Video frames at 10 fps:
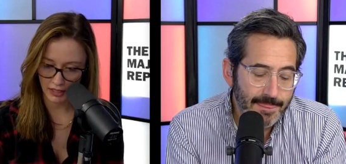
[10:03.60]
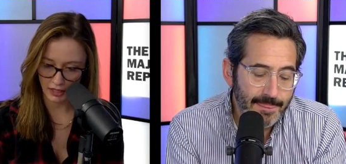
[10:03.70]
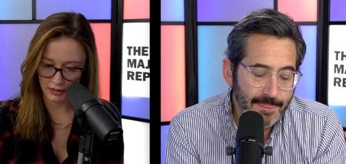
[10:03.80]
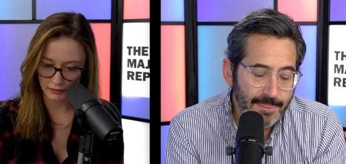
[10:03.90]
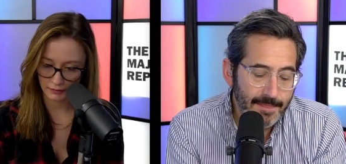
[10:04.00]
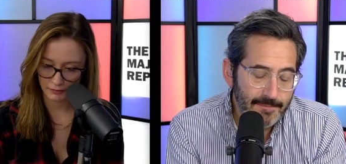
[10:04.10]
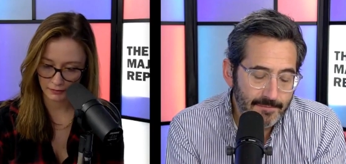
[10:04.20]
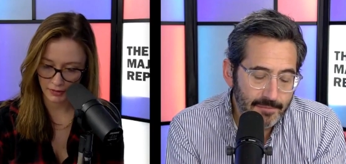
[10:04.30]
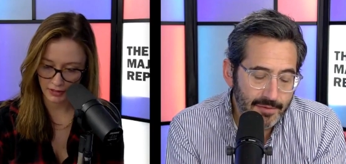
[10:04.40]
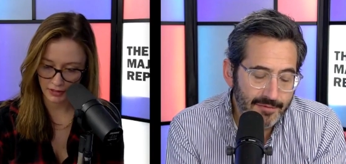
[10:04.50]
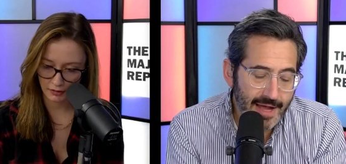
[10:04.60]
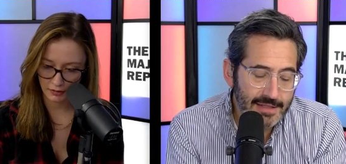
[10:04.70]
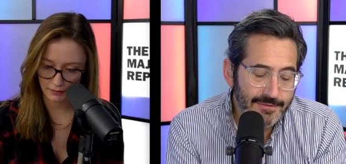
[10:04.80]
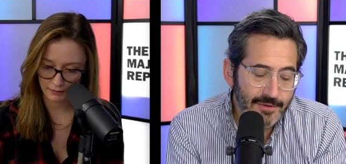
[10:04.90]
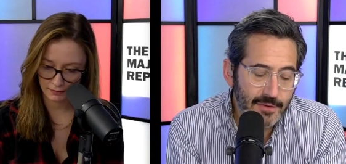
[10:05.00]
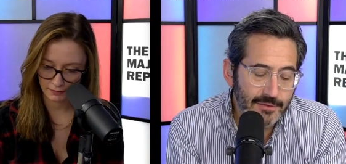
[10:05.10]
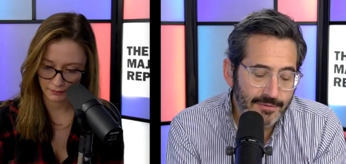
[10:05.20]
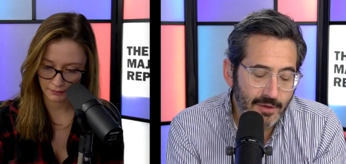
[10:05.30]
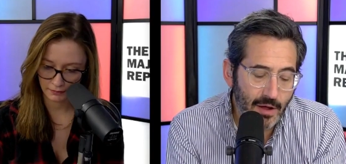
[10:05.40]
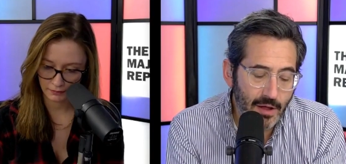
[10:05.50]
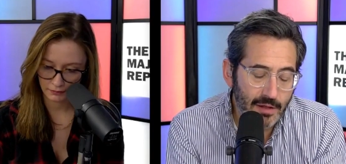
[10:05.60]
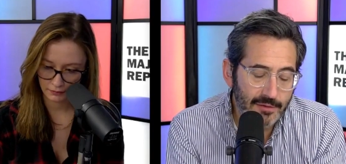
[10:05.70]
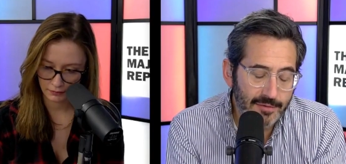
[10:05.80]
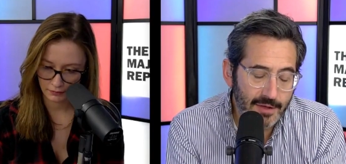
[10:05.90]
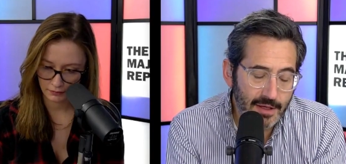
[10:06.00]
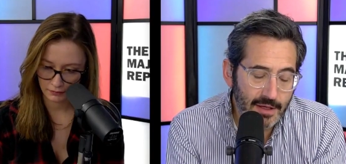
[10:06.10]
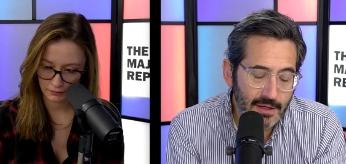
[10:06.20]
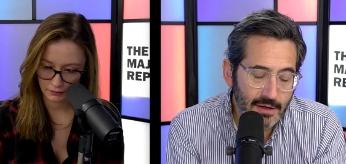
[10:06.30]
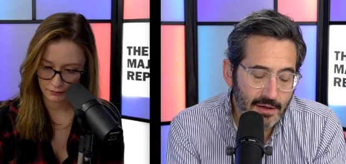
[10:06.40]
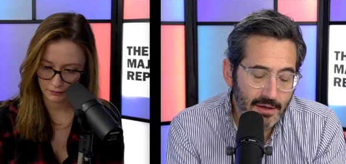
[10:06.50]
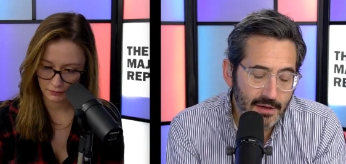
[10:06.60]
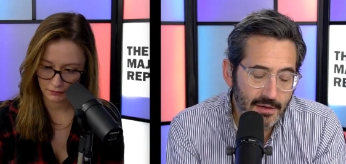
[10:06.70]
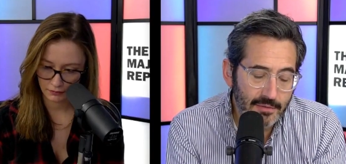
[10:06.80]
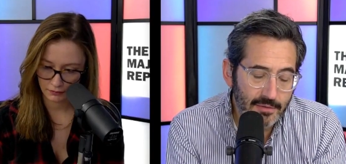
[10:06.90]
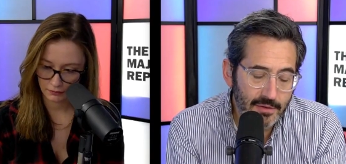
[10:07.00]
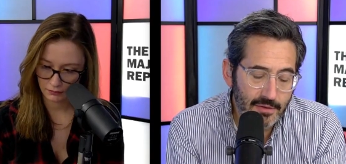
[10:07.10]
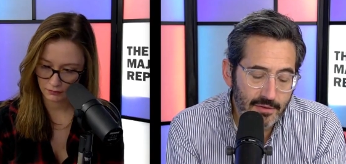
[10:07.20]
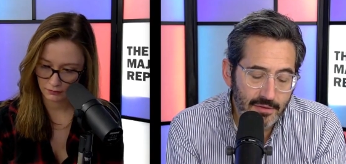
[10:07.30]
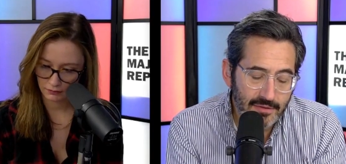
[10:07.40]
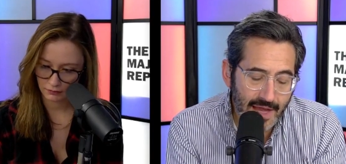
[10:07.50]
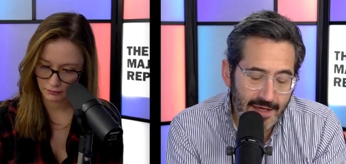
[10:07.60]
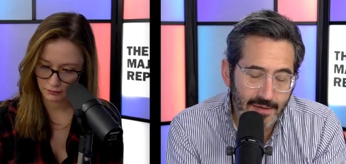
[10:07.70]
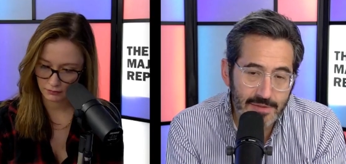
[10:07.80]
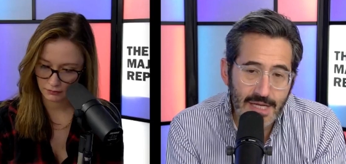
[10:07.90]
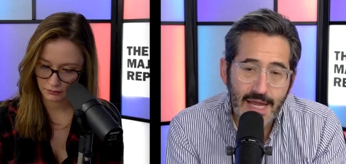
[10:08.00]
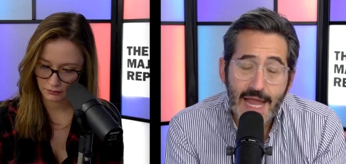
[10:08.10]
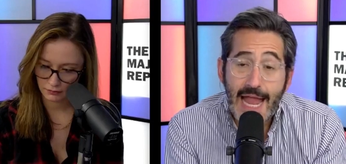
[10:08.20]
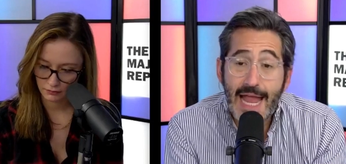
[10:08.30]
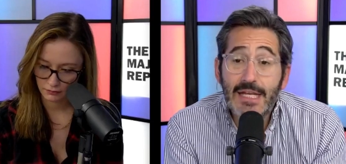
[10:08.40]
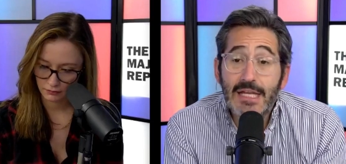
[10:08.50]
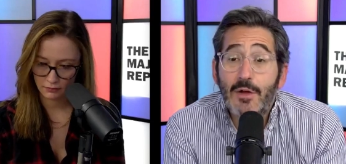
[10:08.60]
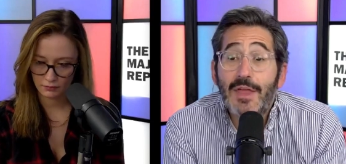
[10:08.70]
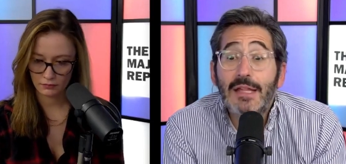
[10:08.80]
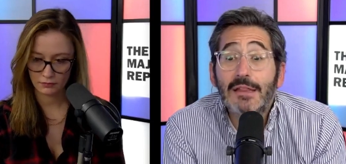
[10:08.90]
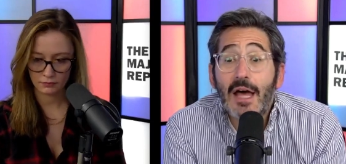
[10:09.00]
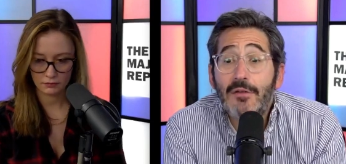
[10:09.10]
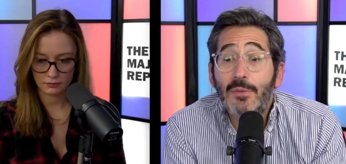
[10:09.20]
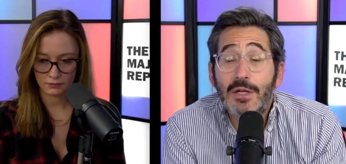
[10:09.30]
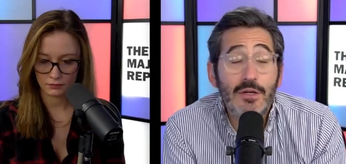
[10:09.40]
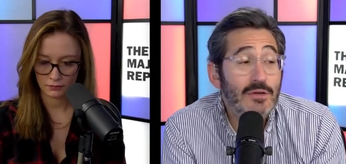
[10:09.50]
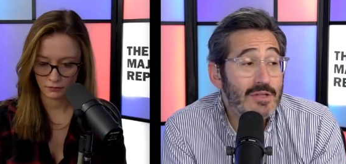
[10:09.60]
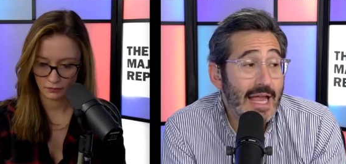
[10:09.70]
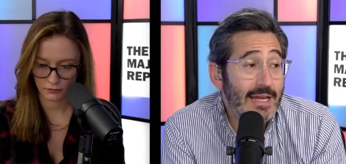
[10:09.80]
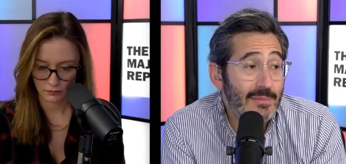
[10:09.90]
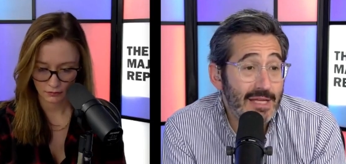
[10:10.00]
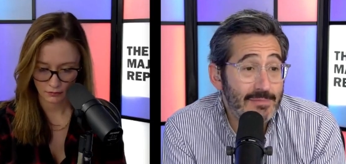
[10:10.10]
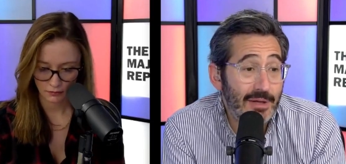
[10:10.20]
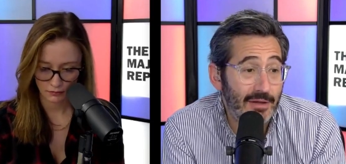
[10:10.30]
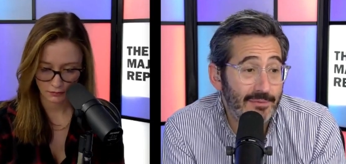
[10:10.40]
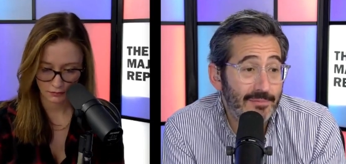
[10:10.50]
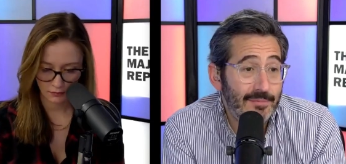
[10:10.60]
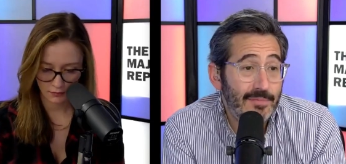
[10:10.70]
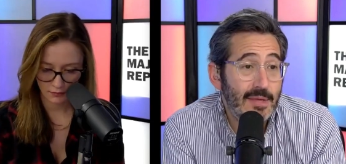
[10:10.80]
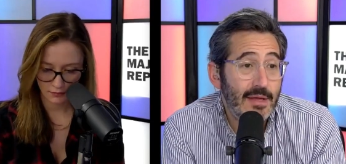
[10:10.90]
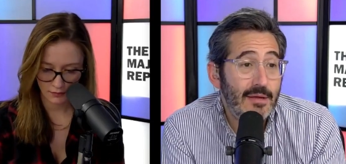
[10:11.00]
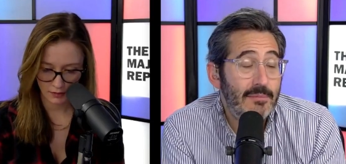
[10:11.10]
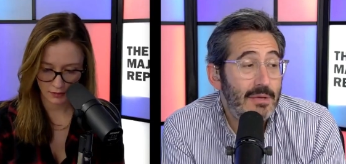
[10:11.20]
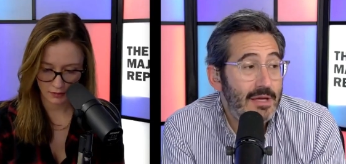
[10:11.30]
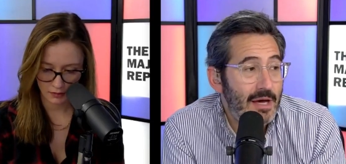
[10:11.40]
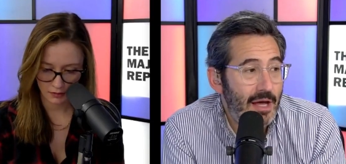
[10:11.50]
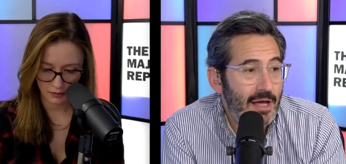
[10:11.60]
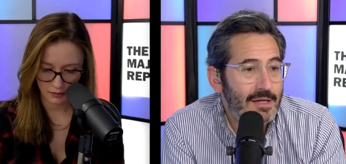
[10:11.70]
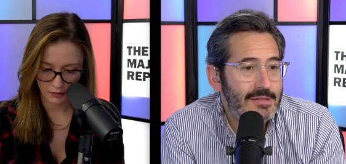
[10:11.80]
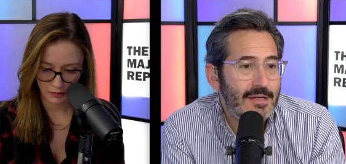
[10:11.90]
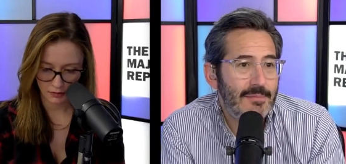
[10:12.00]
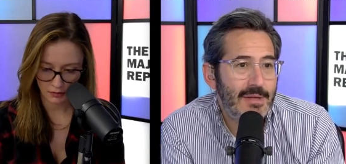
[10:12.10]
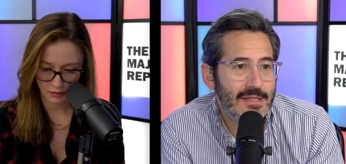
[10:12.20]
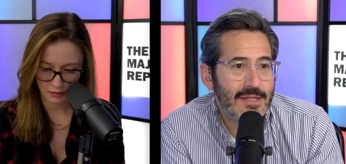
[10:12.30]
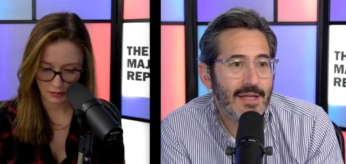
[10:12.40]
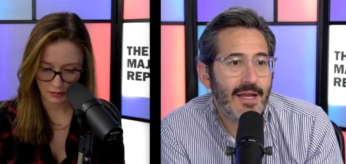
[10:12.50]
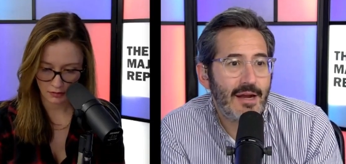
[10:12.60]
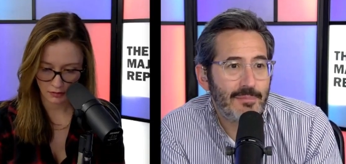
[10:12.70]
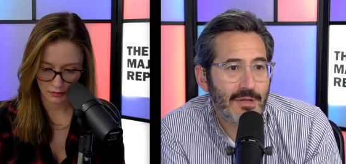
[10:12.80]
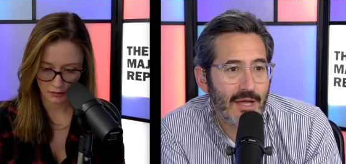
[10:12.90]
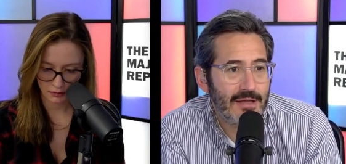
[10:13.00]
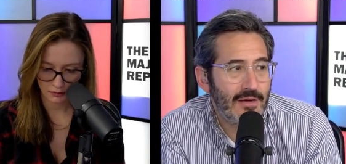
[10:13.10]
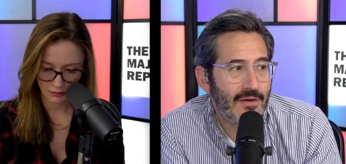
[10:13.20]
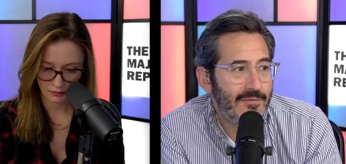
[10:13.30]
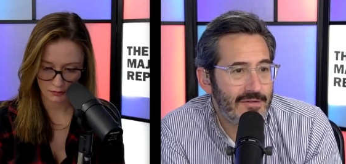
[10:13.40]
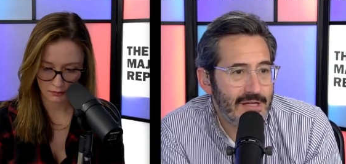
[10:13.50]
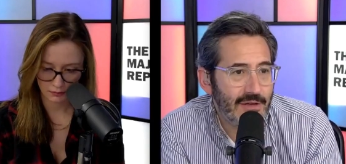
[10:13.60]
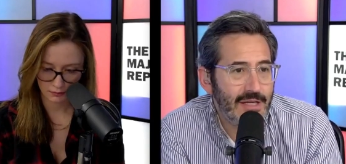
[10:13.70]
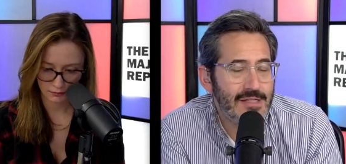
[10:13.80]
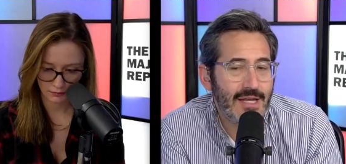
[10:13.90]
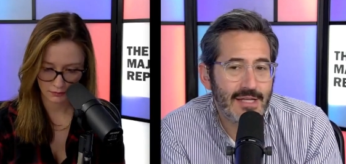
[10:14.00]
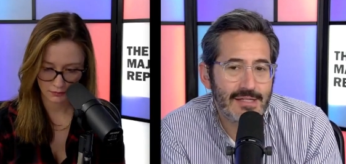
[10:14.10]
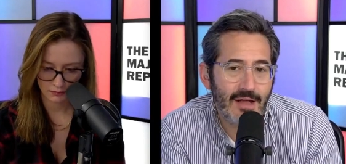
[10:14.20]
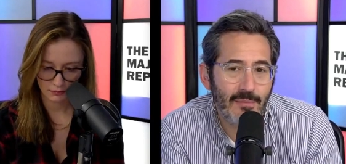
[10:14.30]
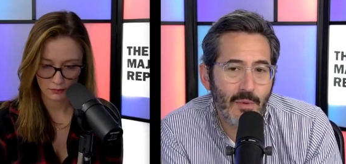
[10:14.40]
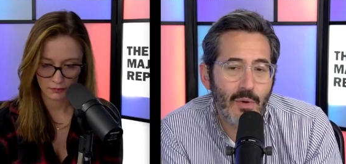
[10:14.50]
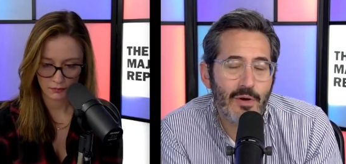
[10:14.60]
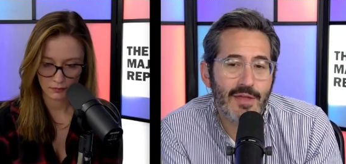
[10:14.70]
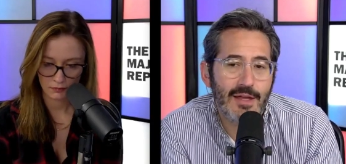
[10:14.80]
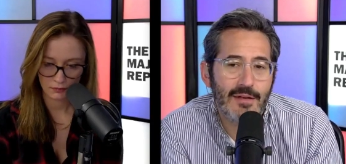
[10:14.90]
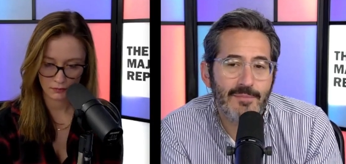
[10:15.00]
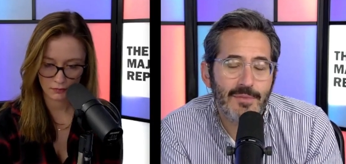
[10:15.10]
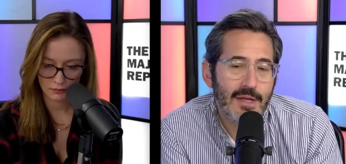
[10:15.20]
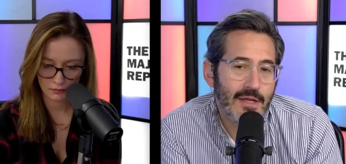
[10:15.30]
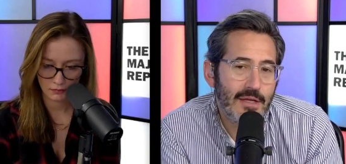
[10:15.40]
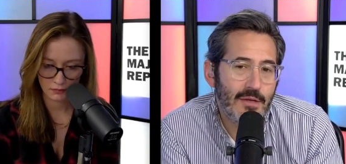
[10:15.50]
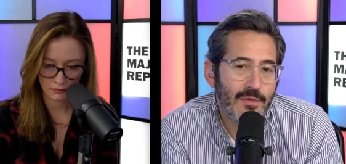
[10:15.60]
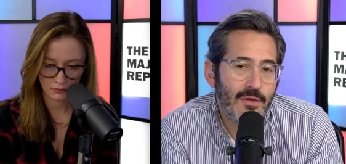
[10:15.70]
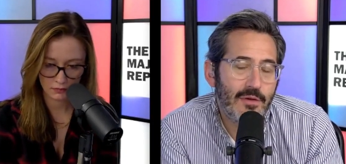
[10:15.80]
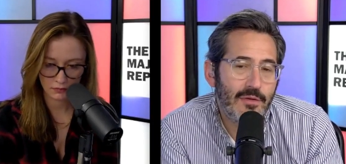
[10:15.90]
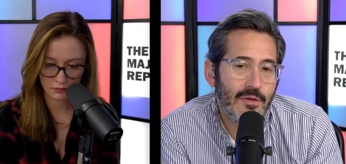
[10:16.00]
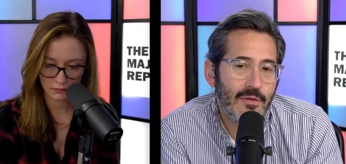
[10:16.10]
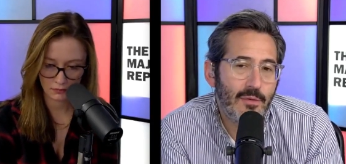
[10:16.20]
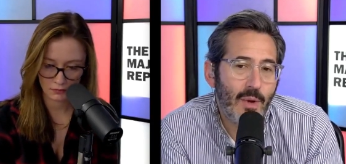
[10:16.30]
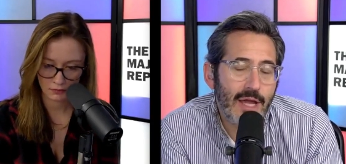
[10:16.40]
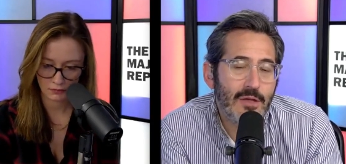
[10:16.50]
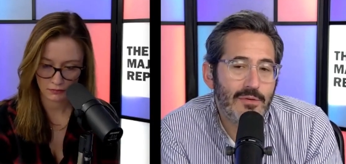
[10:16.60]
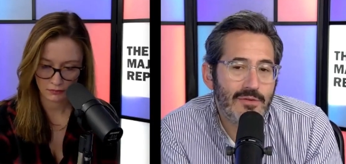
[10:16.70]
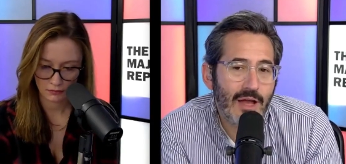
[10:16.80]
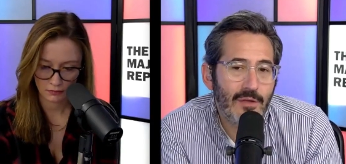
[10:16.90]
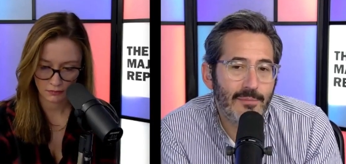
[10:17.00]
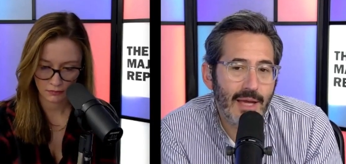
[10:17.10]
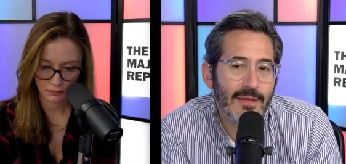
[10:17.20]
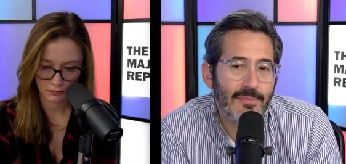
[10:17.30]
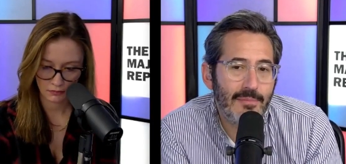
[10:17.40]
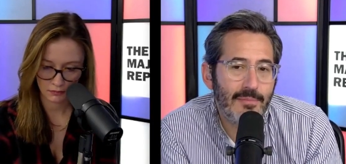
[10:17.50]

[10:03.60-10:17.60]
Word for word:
Speaker 1: I got it. Provides food for all of the uh, the the stadiums. And, you know, they love when a new stadium gets built, because it means that they can update their facilities, they can sell more, they can, you know, the the, the way you sell, make...